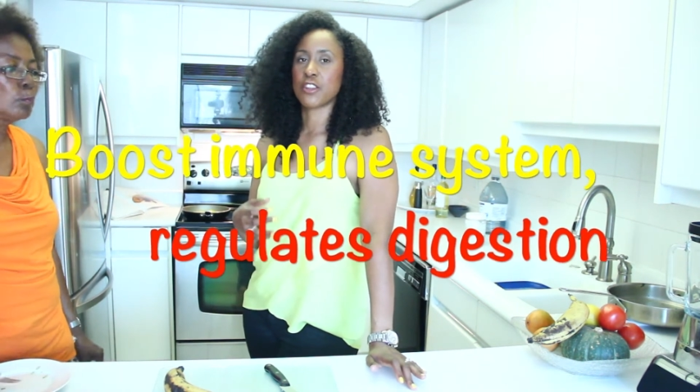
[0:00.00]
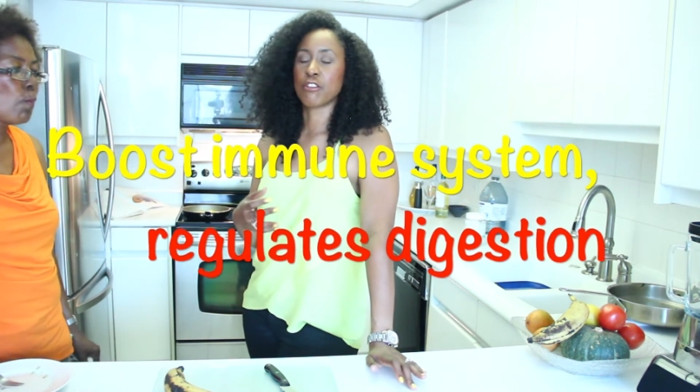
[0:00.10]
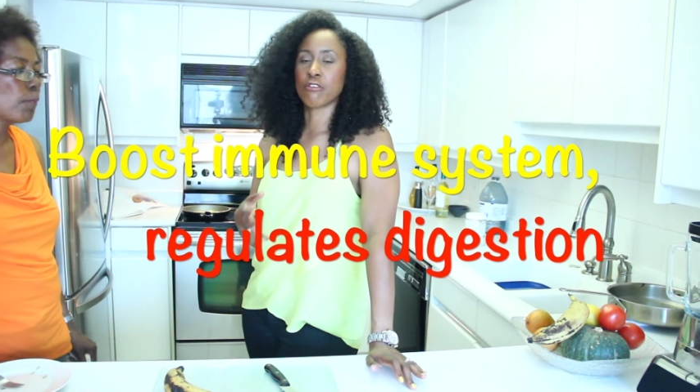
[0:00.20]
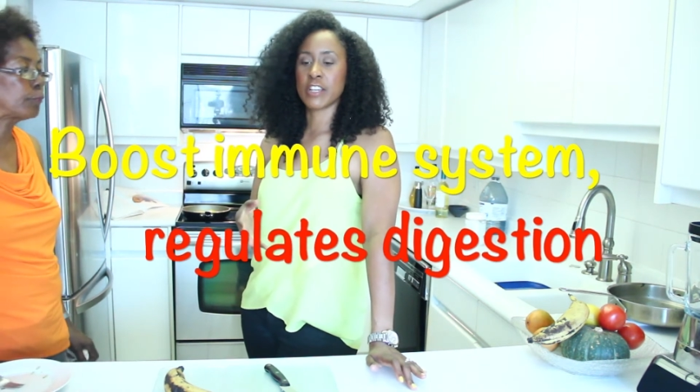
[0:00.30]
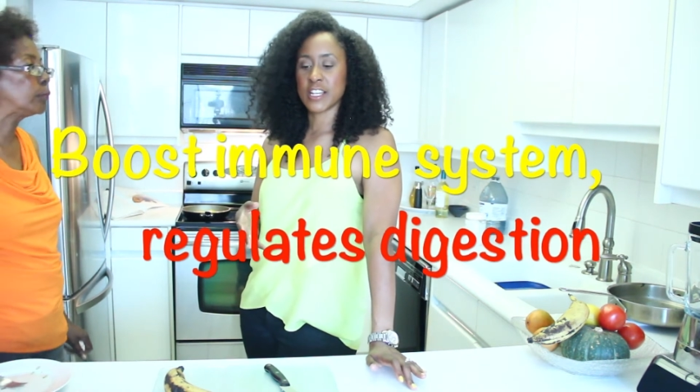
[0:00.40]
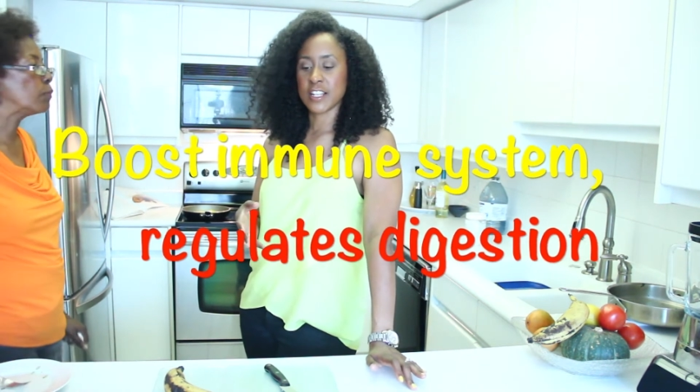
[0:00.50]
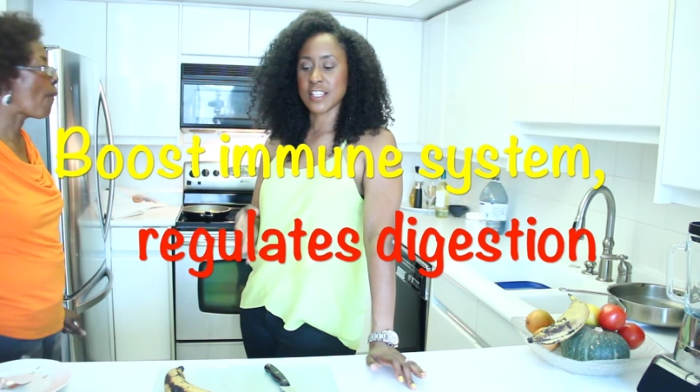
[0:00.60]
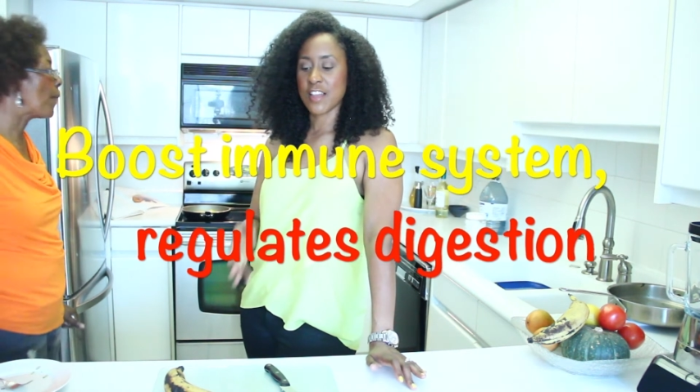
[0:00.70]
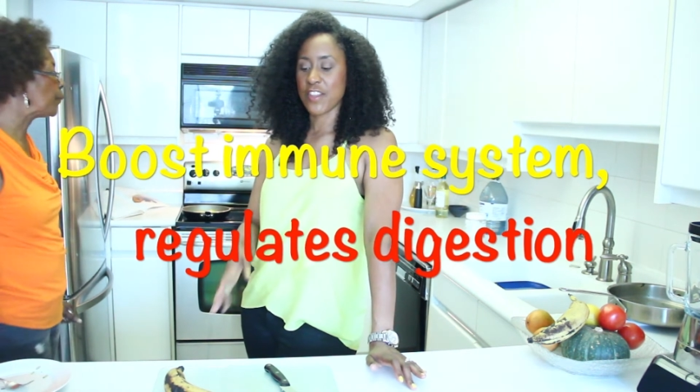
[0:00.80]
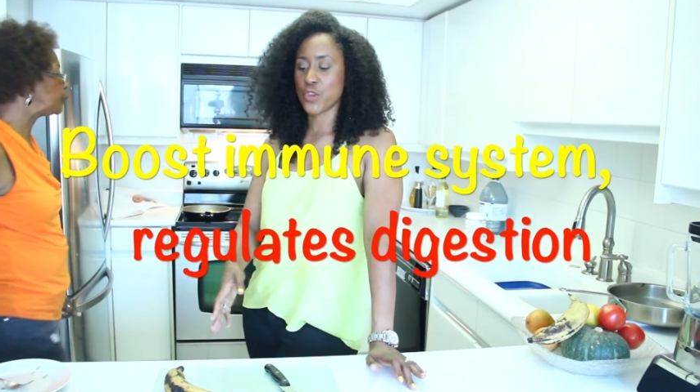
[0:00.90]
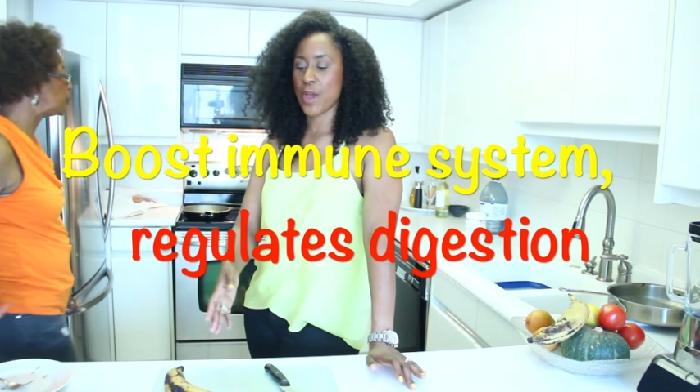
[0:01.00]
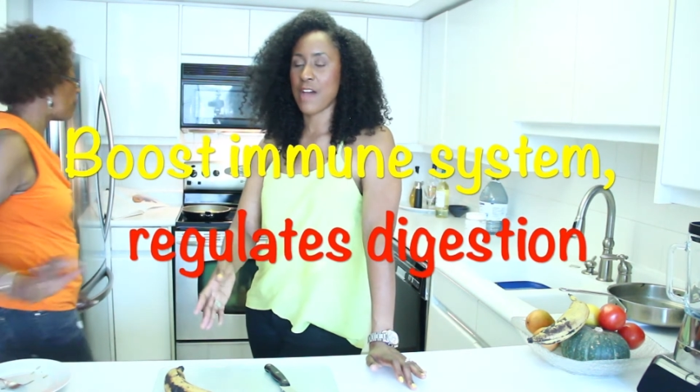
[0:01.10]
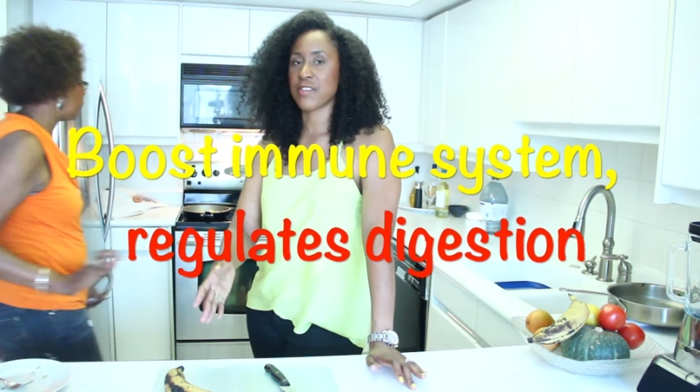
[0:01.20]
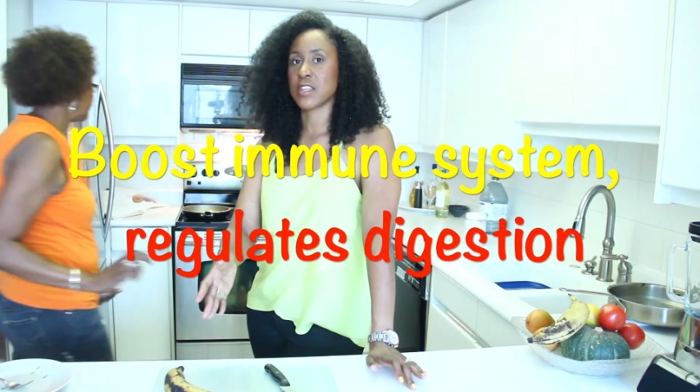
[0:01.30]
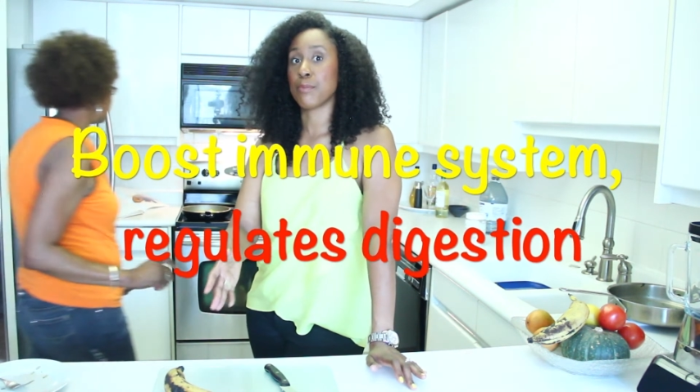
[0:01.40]
and the greens, and then you
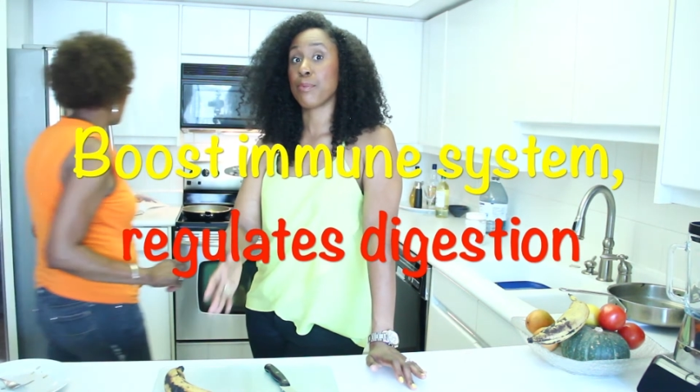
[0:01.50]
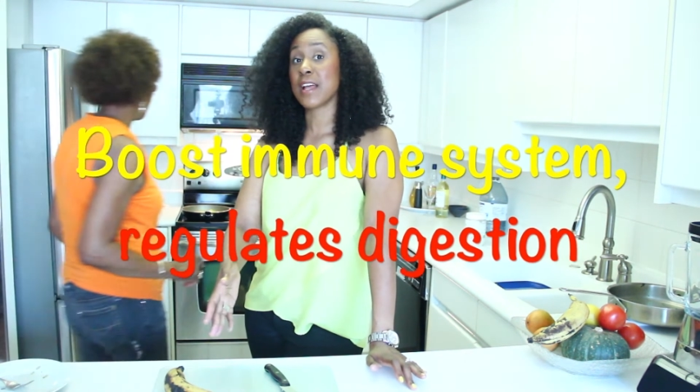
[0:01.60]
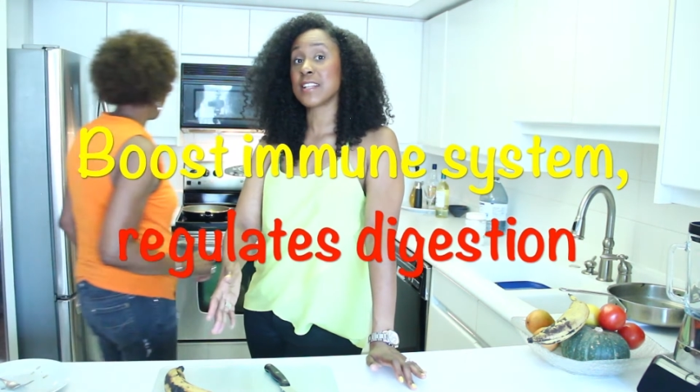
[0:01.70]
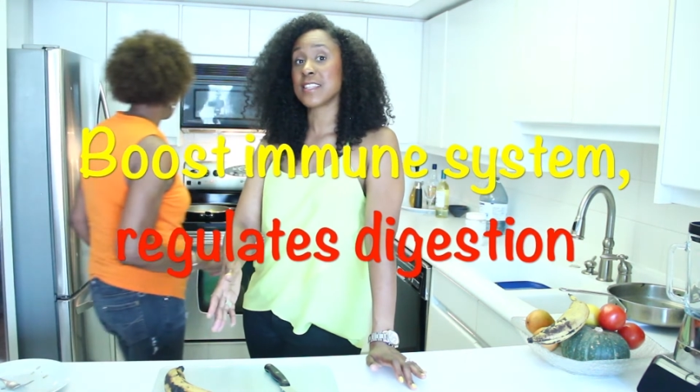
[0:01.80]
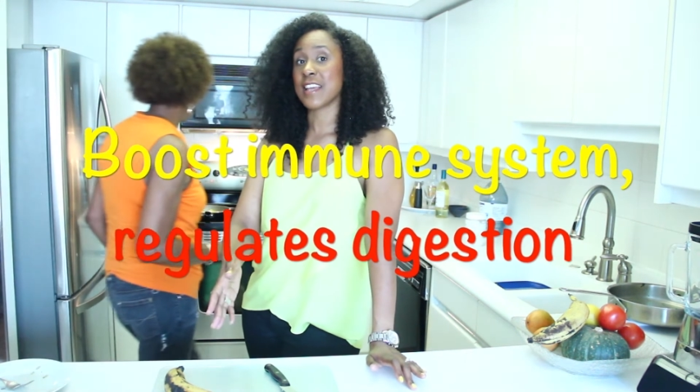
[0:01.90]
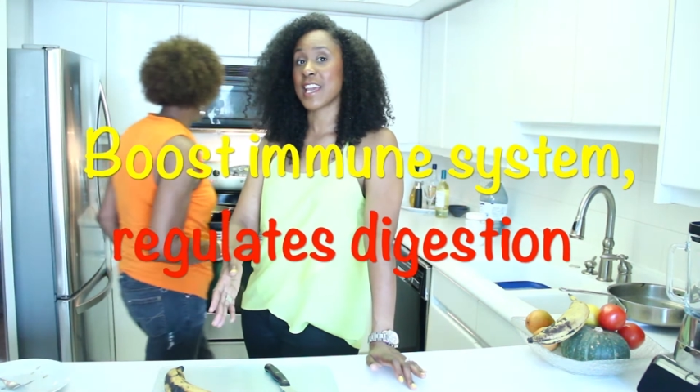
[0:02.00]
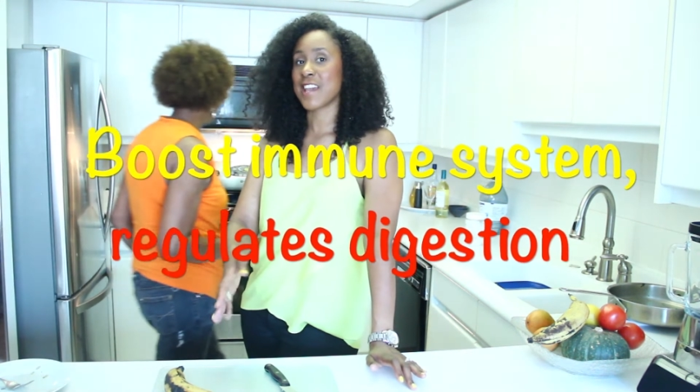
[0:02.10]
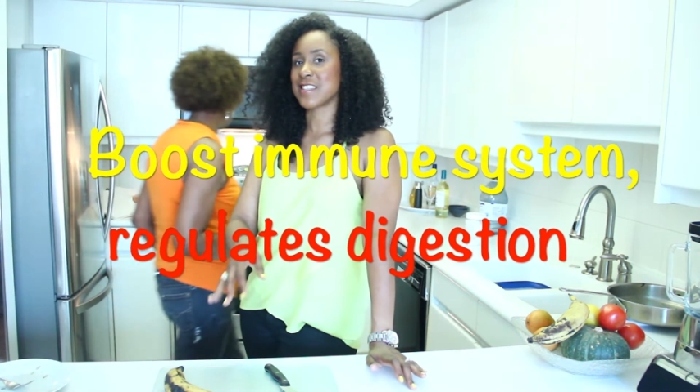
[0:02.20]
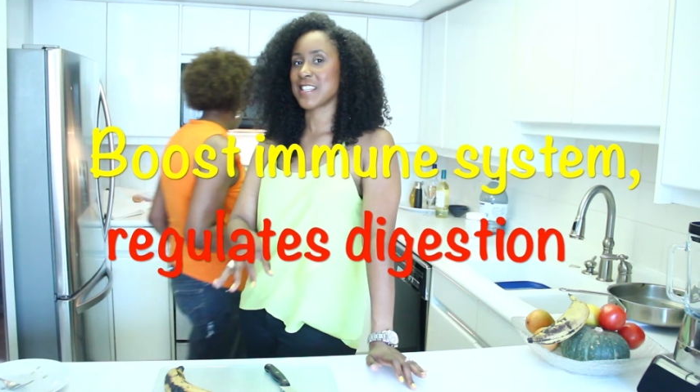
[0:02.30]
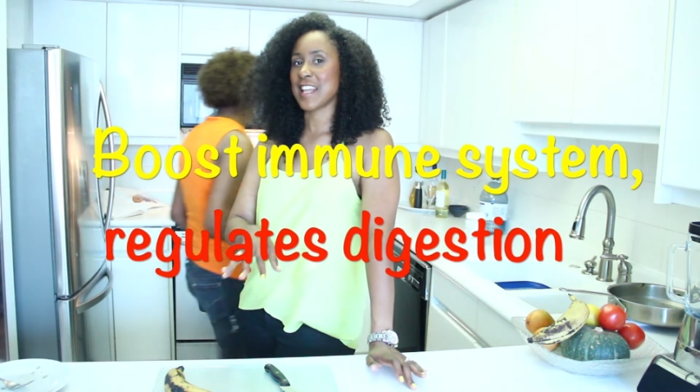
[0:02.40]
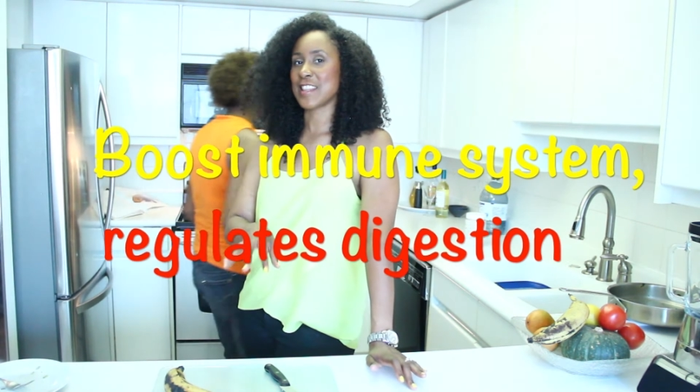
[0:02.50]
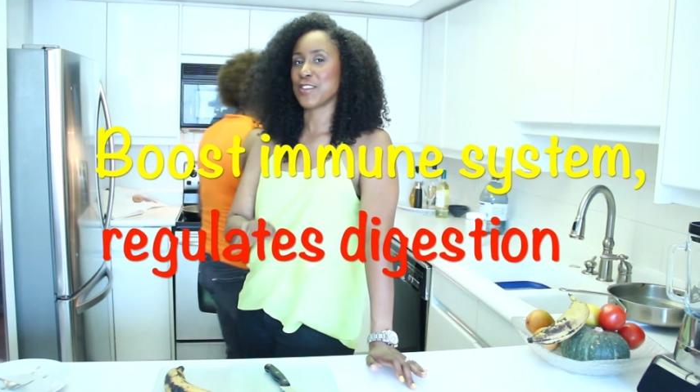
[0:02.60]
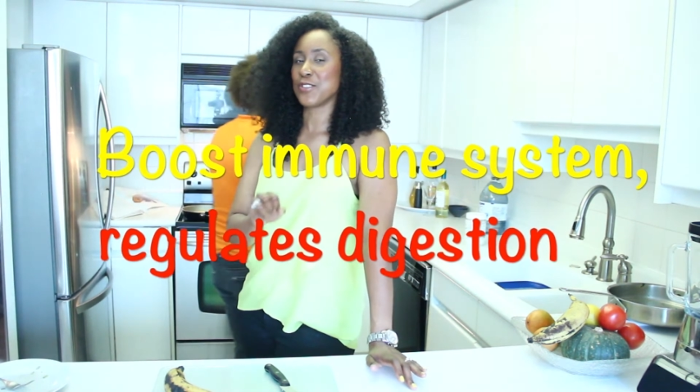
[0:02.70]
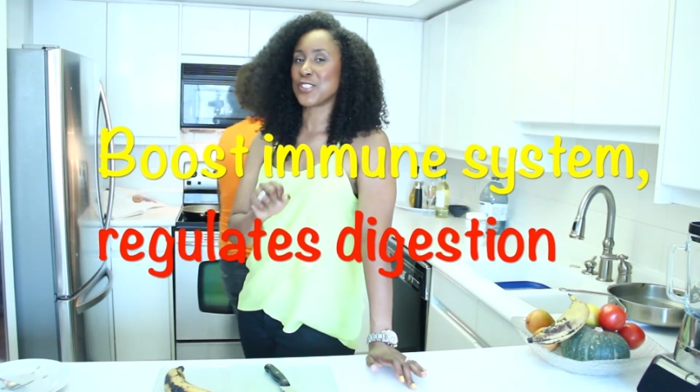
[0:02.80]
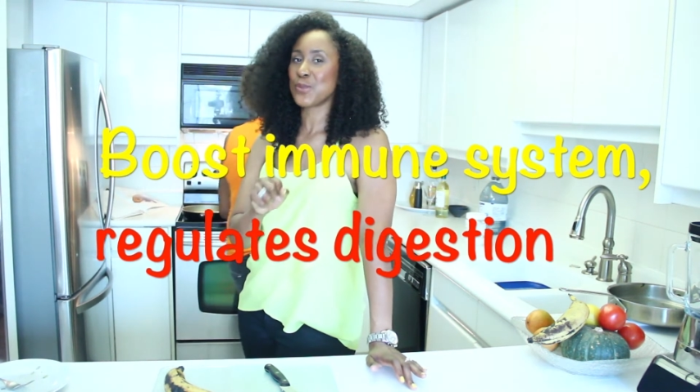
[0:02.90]
have the plantain that gives it that
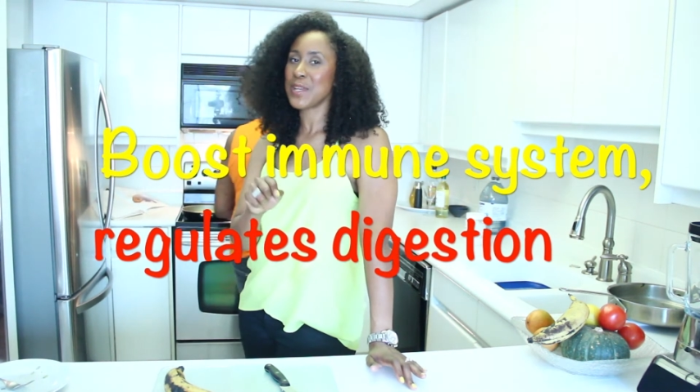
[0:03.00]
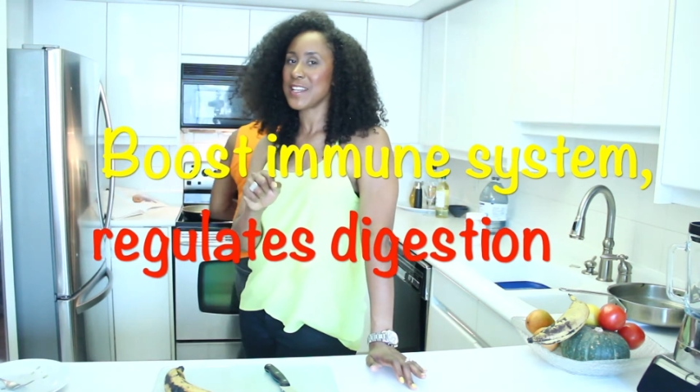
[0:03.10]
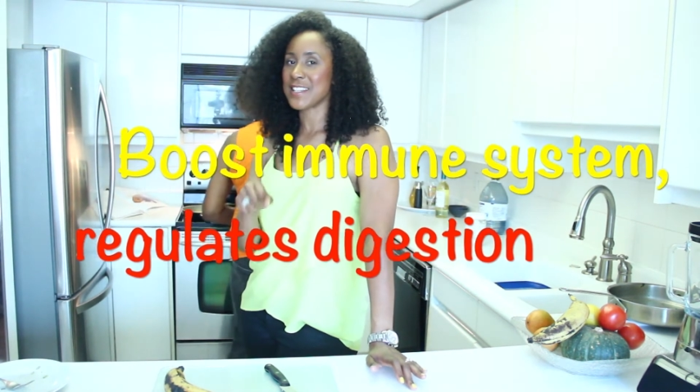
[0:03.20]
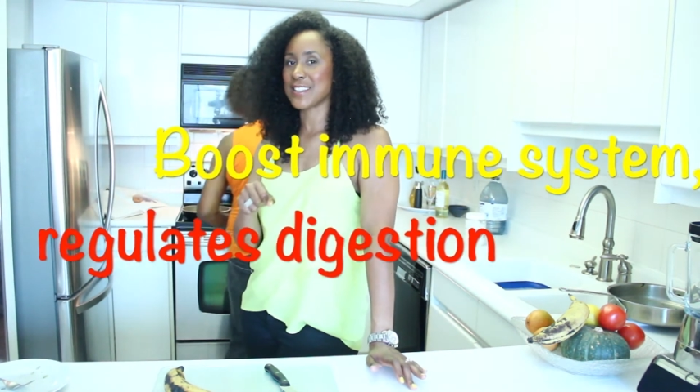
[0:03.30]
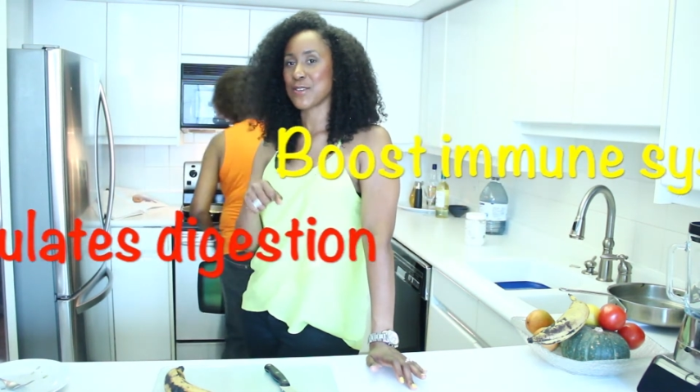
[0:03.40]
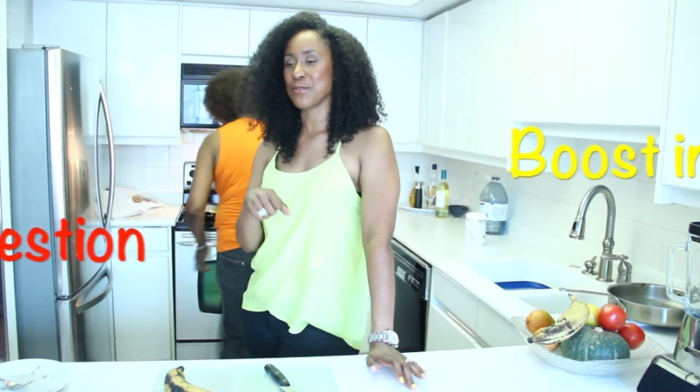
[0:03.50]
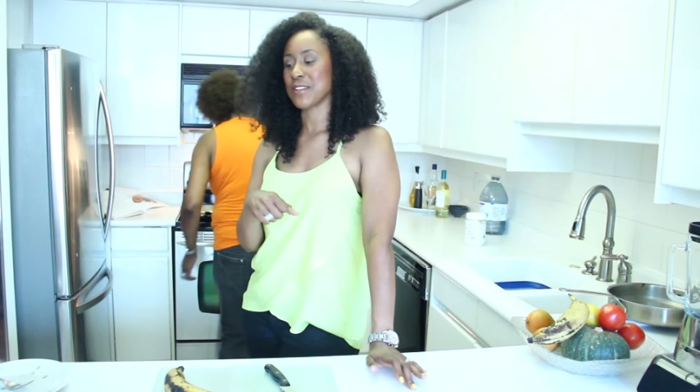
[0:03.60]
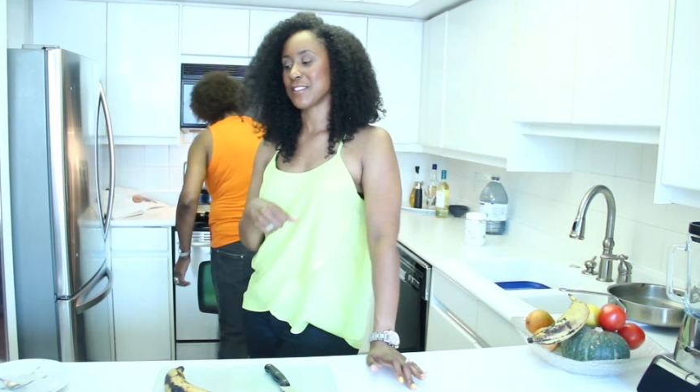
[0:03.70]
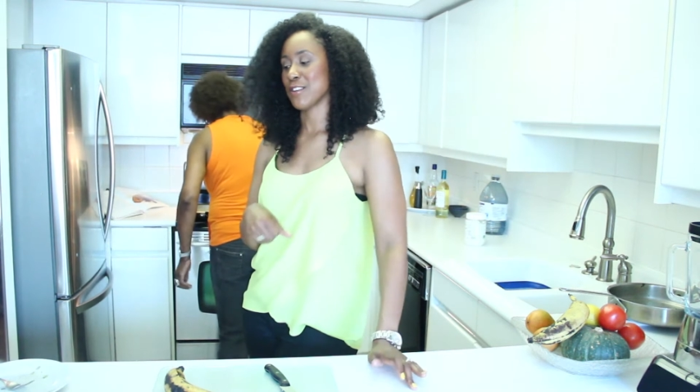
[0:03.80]
little sweetness to it.